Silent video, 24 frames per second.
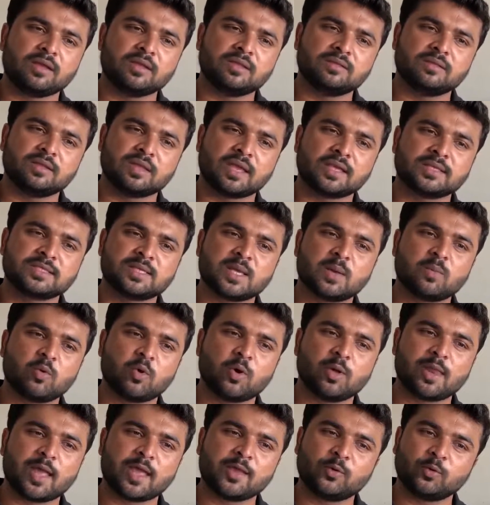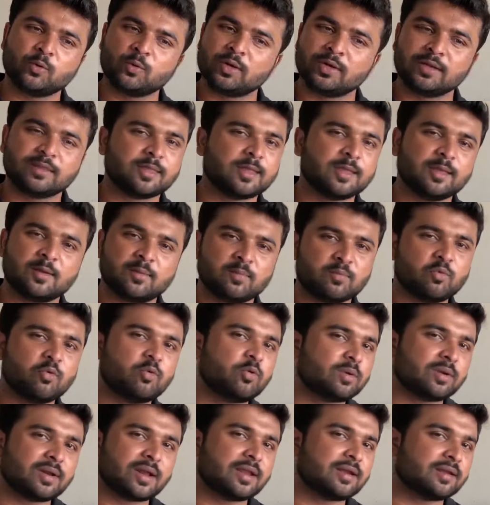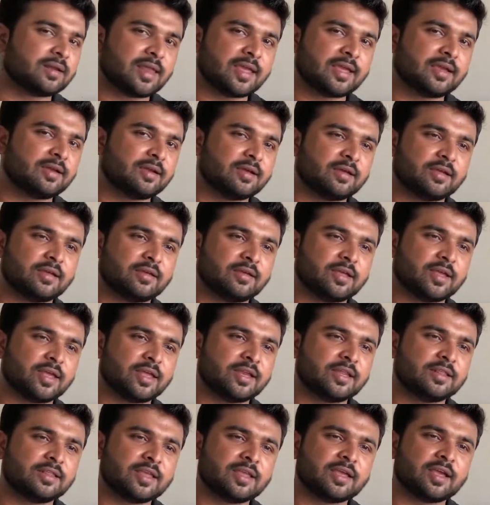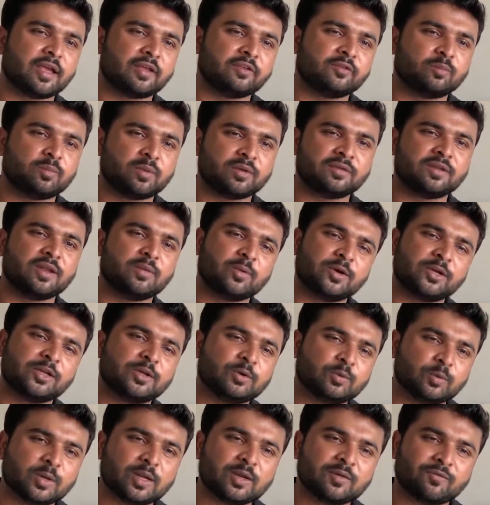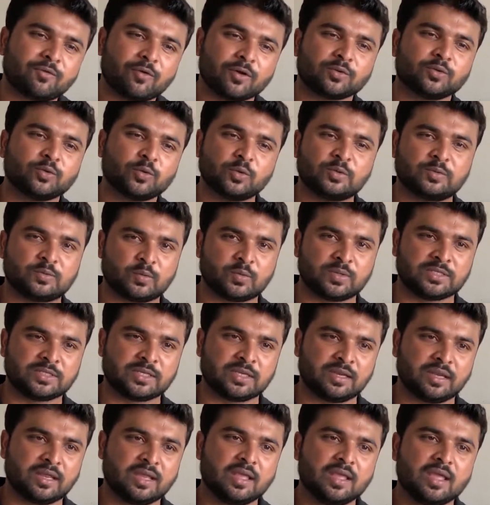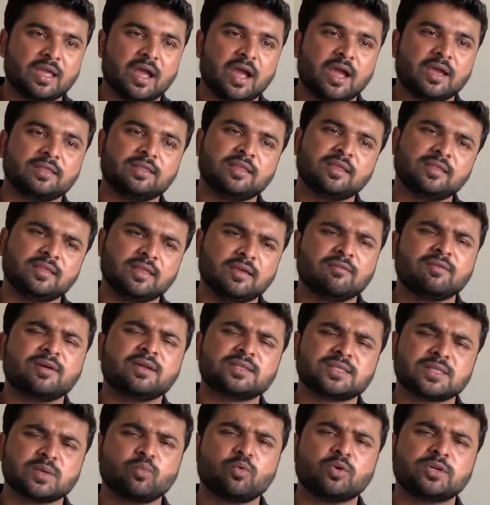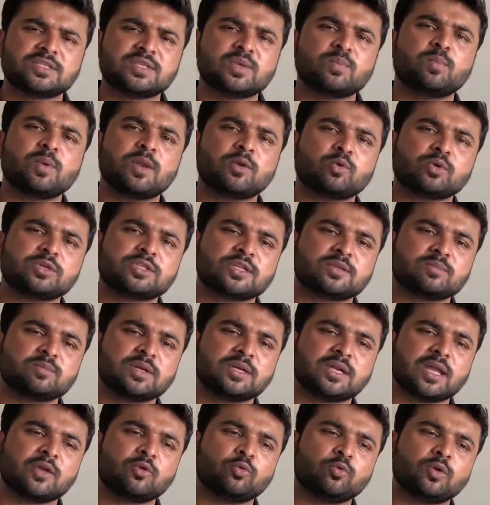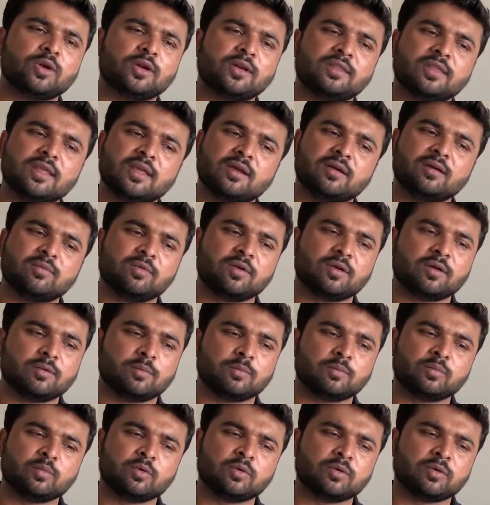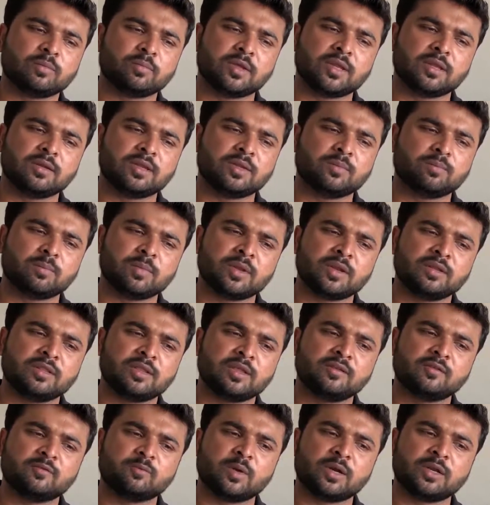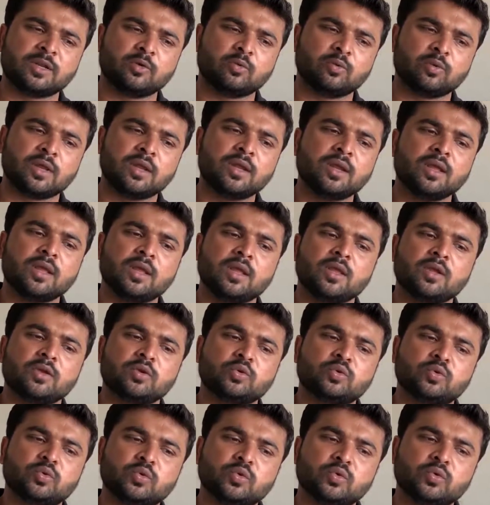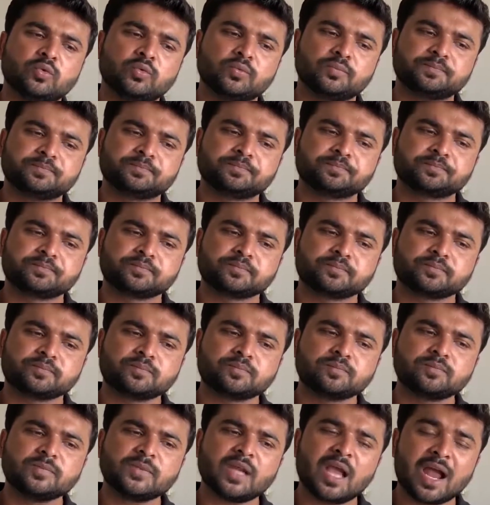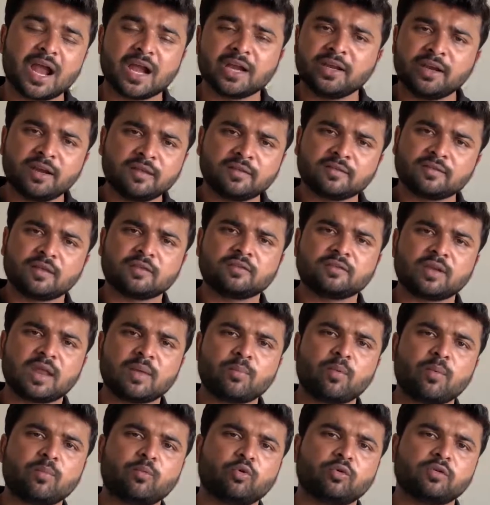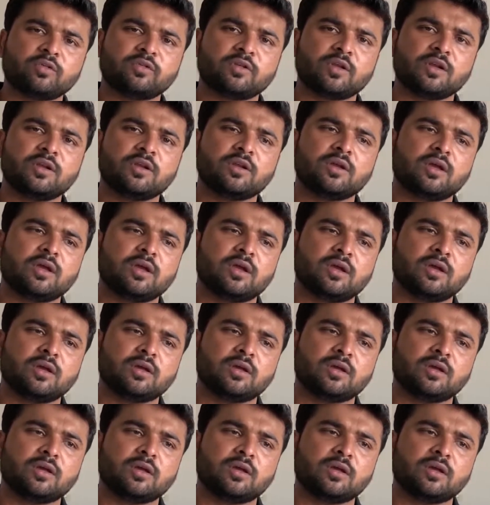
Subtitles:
in exam hall I couldn't think more anything especially particular for those questions. I think they were somewhat simple questions, but I couldn't think many things particular. To address such type of question,